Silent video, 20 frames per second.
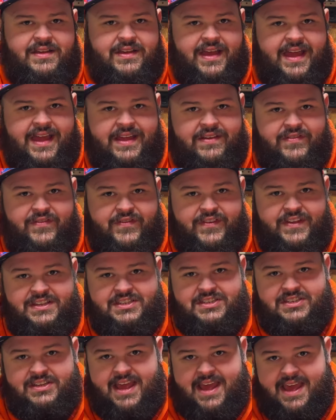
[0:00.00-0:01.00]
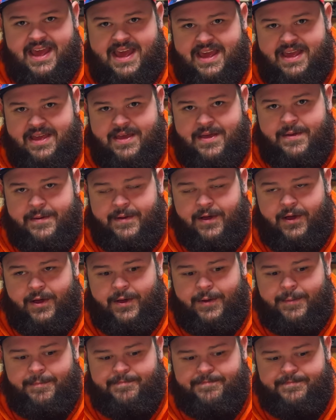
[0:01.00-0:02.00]
and fish a
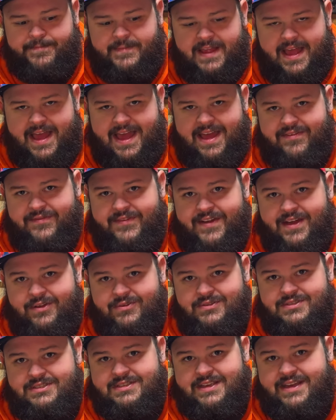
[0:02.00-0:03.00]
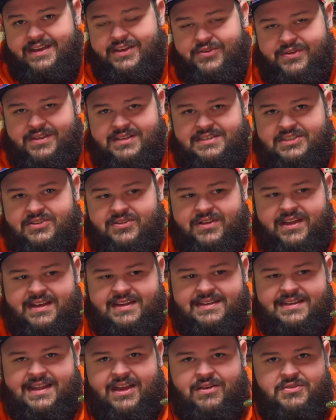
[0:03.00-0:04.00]
1/2 ounce, and you can still get
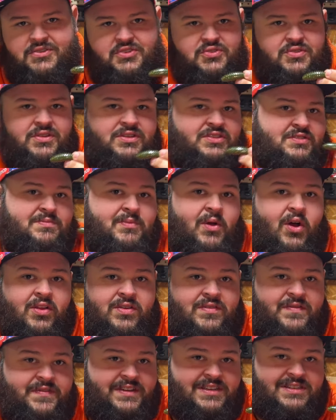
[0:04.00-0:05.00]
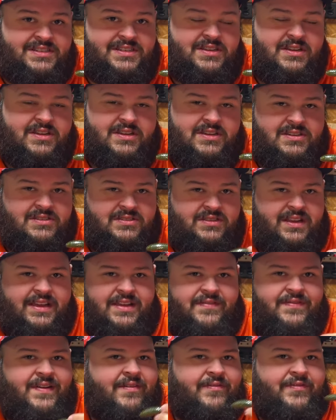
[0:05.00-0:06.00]
it down to the smaller fish. So like
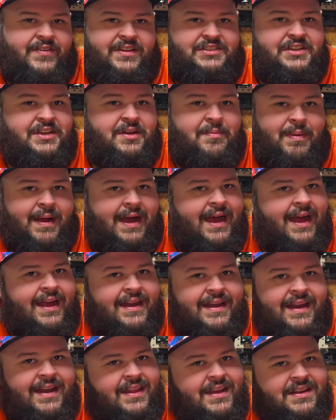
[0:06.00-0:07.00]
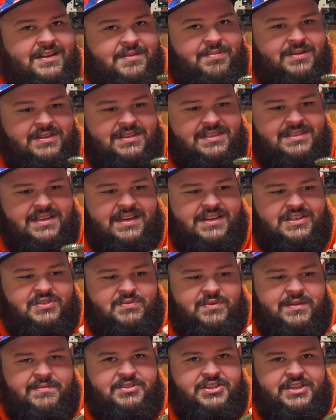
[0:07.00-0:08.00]
if I'm fishing a pond, I like to put this on a
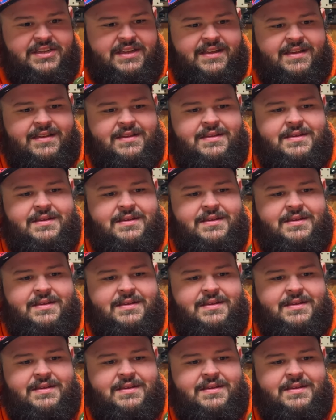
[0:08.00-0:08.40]
swim jig